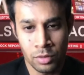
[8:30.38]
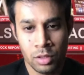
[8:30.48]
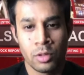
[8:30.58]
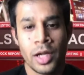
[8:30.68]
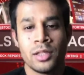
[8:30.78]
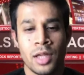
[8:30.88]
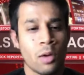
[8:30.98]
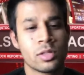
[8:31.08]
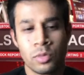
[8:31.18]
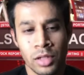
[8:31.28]
Great. That
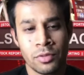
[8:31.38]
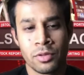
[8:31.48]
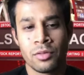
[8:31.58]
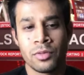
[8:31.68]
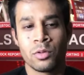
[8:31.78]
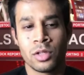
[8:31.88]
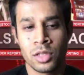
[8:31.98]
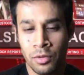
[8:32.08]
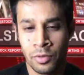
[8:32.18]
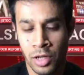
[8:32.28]
was really for the viewers.
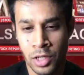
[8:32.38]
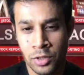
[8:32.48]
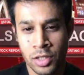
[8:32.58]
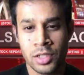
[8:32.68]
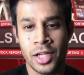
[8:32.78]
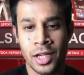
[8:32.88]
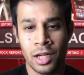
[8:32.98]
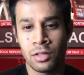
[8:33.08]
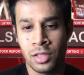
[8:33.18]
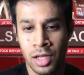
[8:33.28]
If you're interested, check
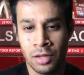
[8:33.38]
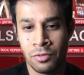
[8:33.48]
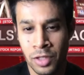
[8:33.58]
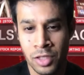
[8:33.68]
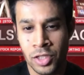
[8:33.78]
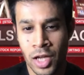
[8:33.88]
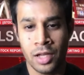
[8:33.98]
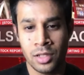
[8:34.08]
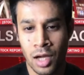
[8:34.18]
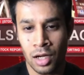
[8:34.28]
out
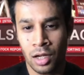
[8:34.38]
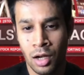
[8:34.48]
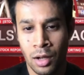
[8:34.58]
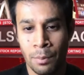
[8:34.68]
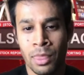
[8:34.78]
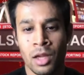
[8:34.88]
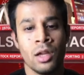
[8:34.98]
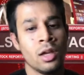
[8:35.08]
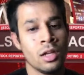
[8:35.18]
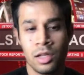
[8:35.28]
SafeVChat.com.
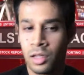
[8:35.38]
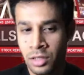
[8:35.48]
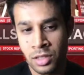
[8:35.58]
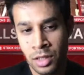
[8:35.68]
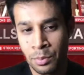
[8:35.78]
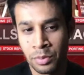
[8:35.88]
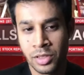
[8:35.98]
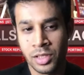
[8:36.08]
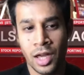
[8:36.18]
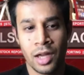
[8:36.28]
It's simply
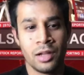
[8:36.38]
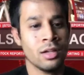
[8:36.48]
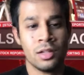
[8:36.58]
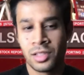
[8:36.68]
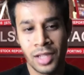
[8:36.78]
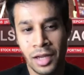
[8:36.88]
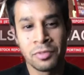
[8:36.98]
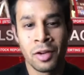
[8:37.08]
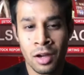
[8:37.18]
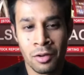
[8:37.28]
said, safe
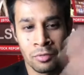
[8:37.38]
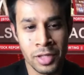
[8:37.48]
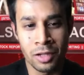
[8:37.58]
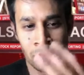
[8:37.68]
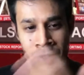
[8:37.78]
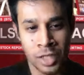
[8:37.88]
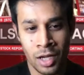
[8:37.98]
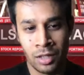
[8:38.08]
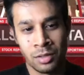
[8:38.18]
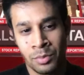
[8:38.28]
video
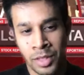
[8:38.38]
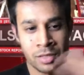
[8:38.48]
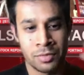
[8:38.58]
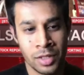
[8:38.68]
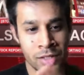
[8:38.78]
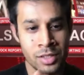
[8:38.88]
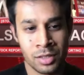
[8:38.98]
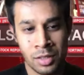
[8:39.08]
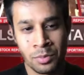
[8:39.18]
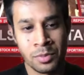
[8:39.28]
chat. Makes very
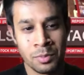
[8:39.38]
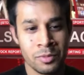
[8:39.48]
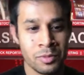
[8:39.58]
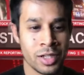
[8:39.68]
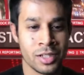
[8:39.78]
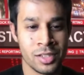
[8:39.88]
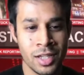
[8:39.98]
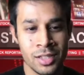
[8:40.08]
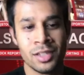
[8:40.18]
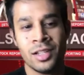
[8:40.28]
good
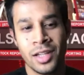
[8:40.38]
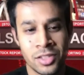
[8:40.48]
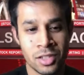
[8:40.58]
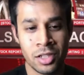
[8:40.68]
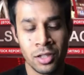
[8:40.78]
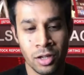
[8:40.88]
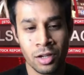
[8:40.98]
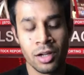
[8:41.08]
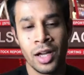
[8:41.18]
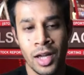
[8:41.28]
sense. It's secure.
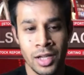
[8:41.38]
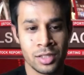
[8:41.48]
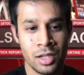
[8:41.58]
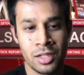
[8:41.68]
It's a